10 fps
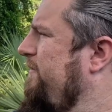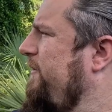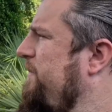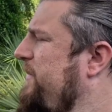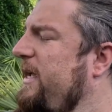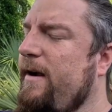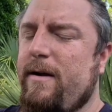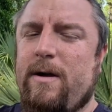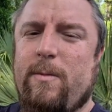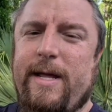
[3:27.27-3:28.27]
From
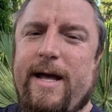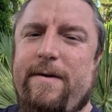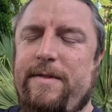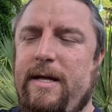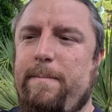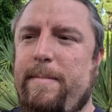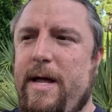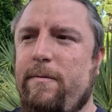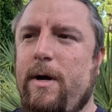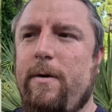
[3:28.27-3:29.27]
there, we have the
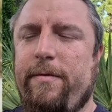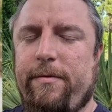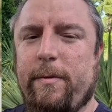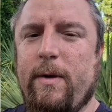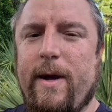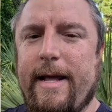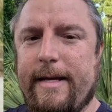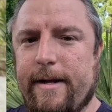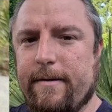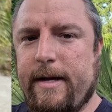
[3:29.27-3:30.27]
Benro 3-way
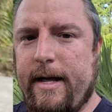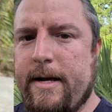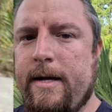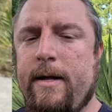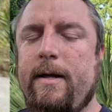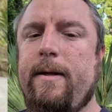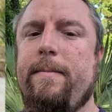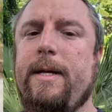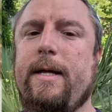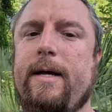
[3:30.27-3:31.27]
geared head,
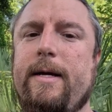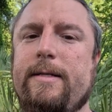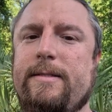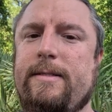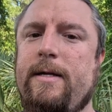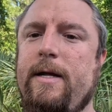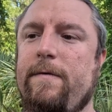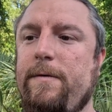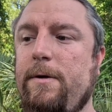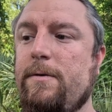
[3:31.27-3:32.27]
because
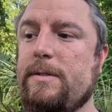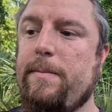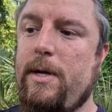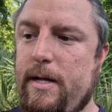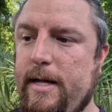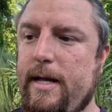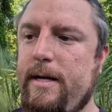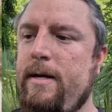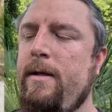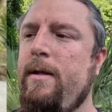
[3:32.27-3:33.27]
if you use a ball
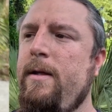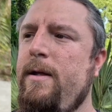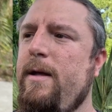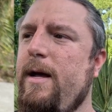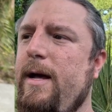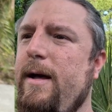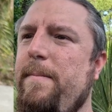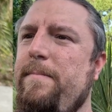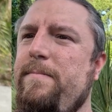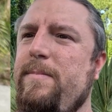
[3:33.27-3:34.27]
head,
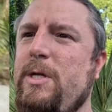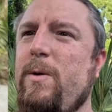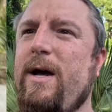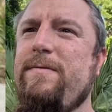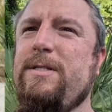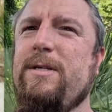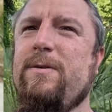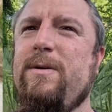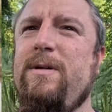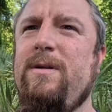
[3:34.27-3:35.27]
you have
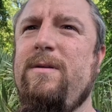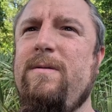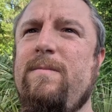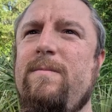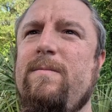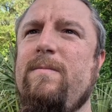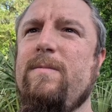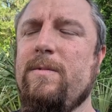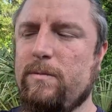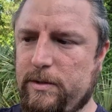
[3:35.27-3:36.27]
to
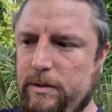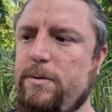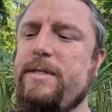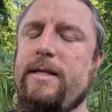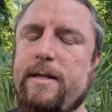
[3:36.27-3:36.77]
loosen